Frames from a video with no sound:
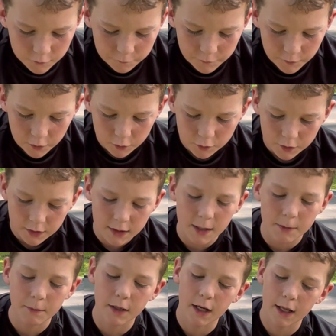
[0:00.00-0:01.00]
Phil Green
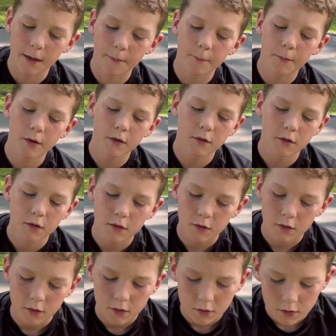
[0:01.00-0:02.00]

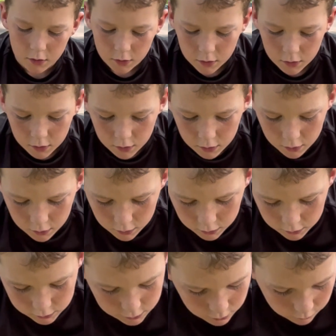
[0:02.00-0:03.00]
M&M.
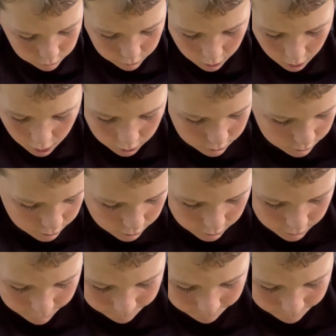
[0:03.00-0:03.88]
So, Dr.